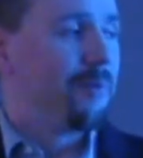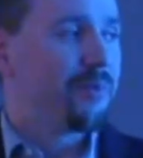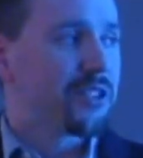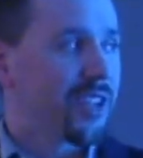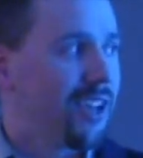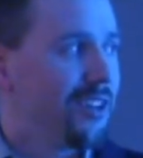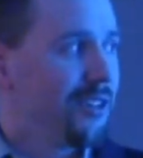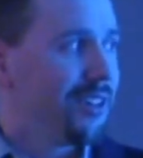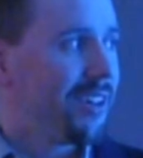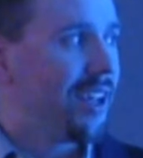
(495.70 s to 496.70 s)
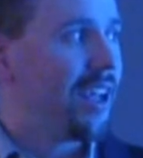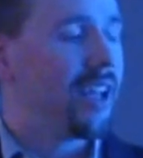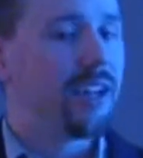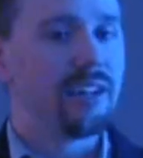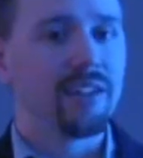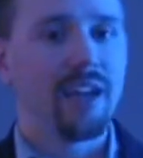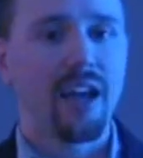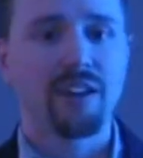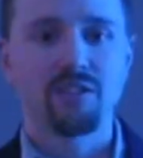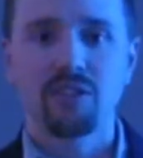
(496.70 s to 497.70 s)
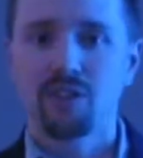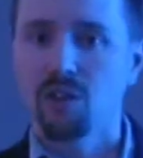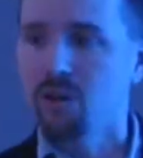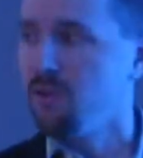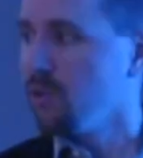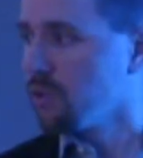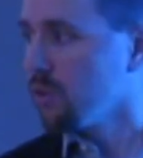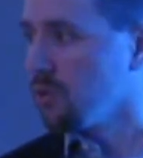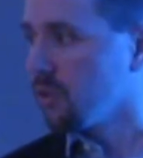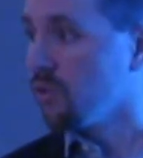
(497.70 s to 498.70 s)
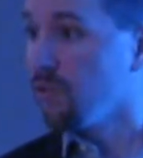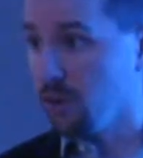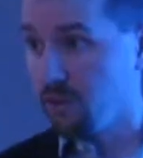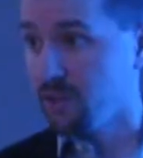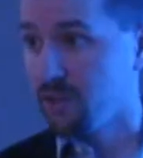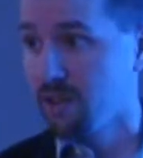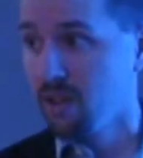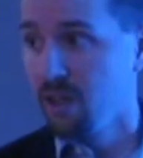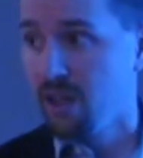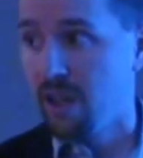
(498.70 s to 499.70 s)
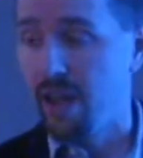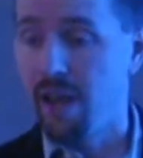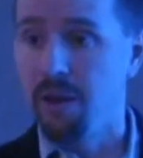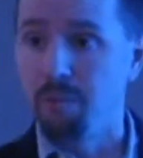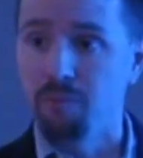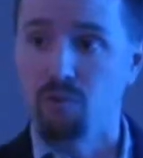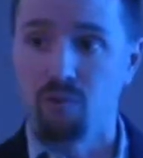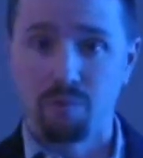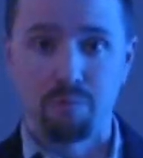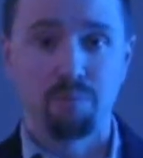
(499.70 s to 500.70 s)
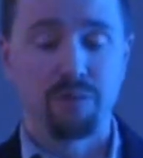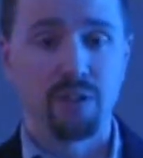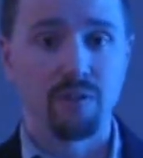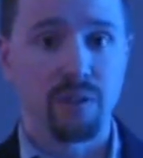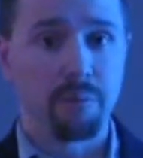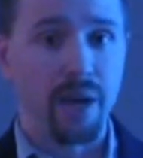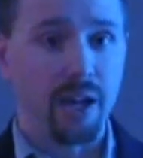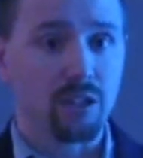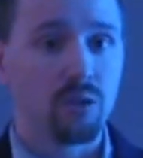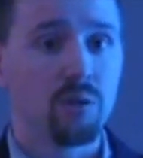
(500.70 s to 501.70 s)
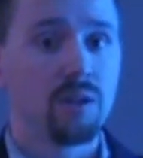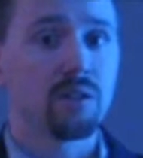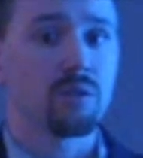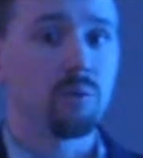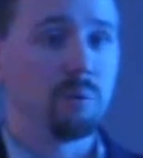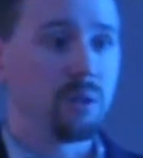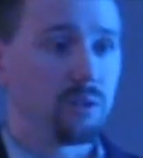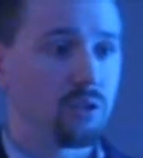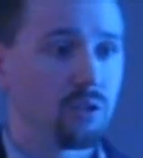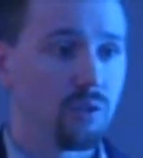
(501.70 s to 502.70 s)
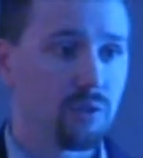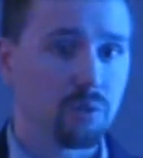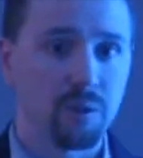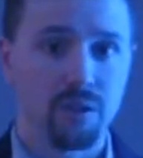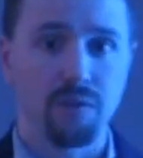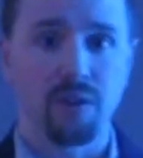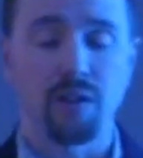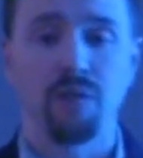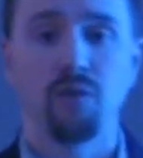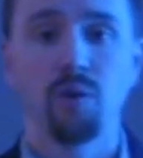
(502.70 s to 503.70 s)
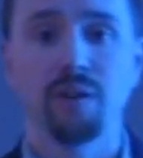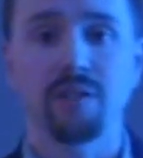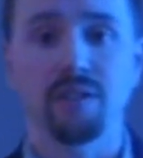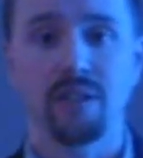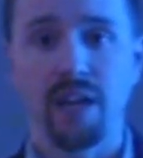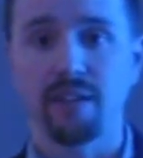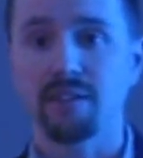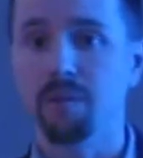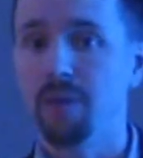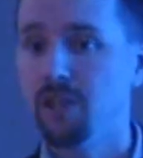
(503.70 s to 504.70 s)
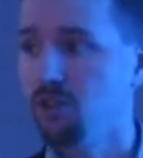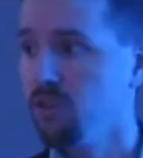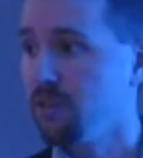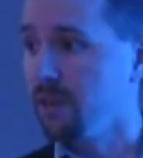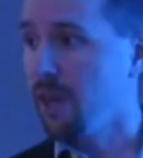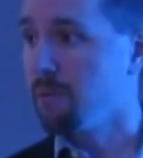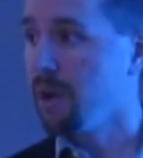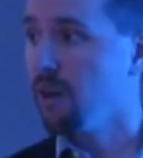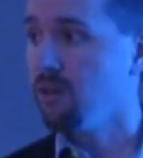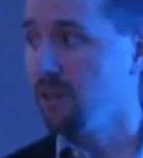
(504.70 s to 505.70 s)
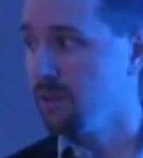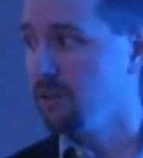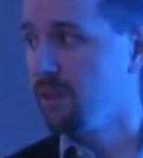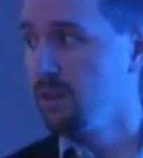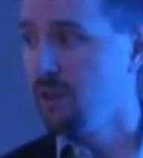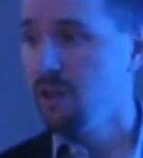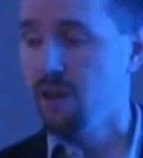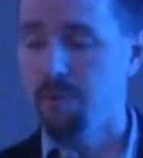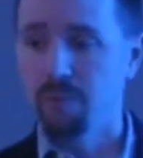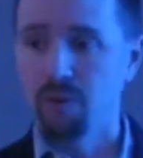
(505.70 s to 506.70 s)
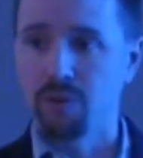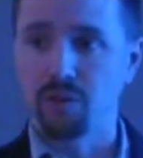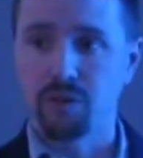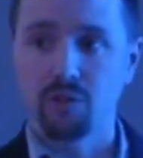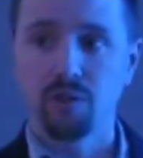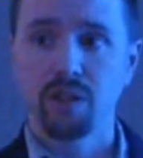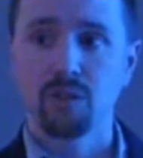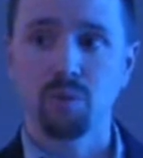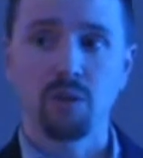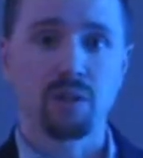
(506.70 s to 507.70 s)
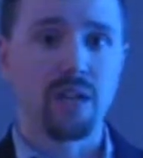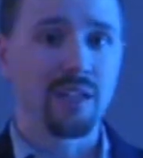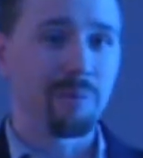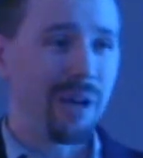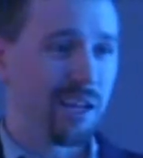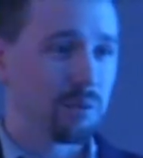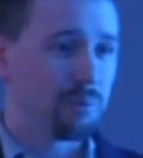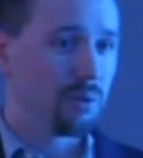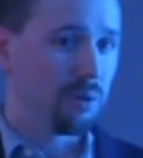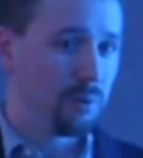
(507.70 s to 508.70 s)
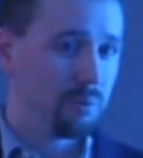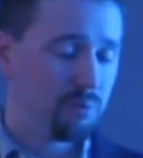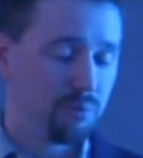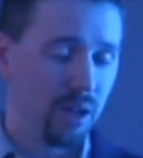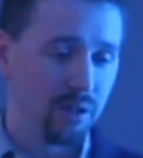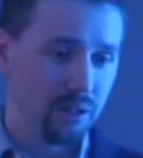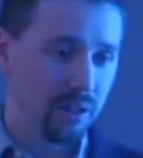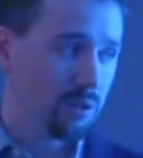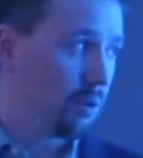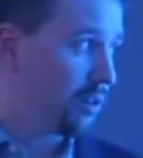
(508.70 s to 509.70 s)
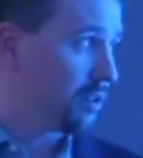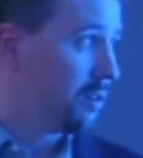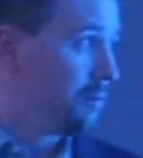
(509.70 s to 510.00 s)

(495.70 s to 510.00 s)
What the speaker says: scale, and had Asysco convert those first and deliver them back to us. We built a server specifically for it to test and make sure that that parallel of both those screens worked and the batch projects worked.